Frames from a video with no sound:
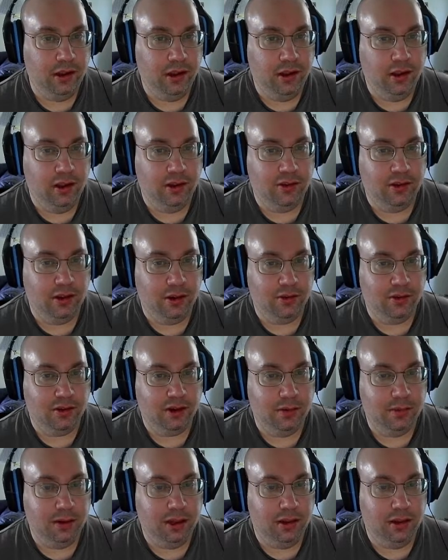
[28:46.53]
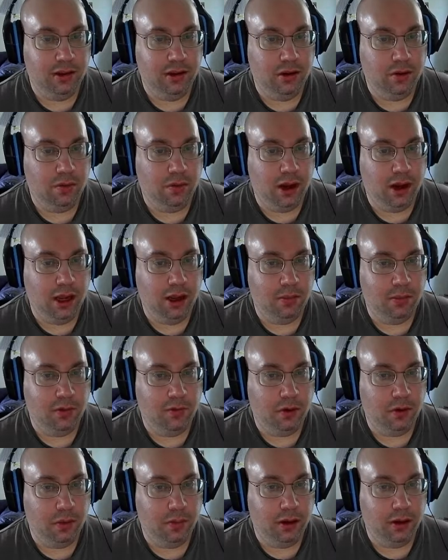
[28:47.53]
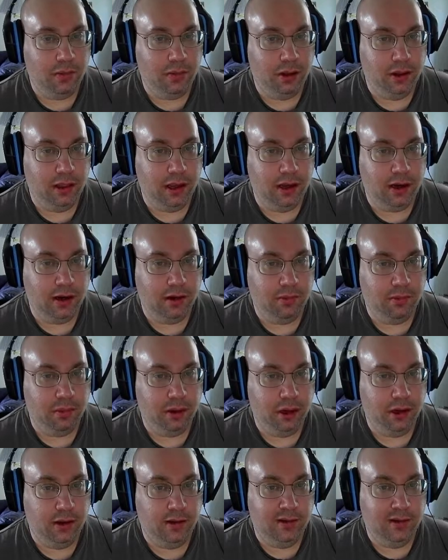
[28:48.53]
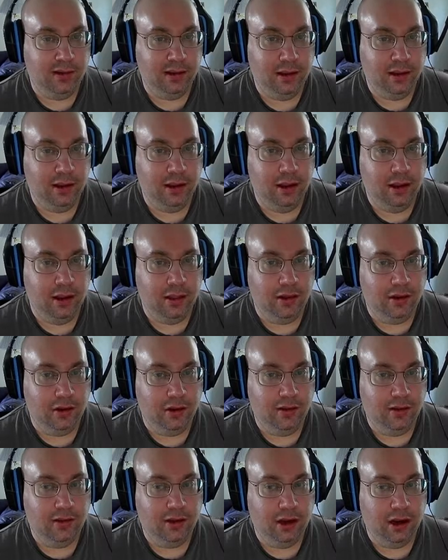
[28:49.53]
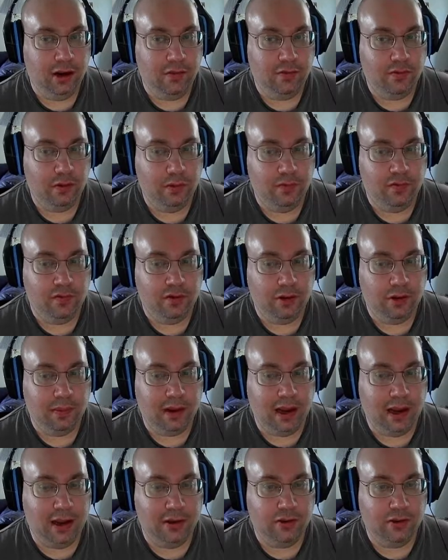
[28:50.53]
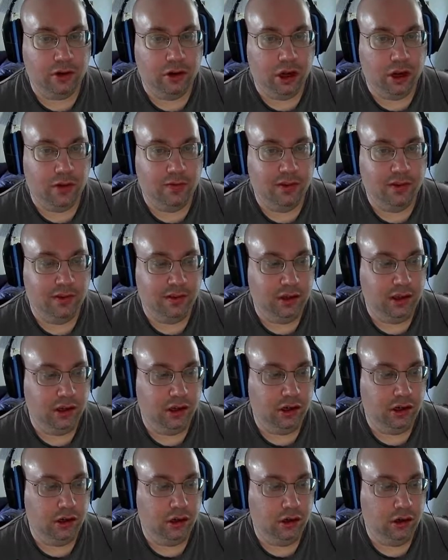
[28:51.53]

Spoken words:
So it's going to be a little while before we can put that in, but there is enough room for a pastor office here.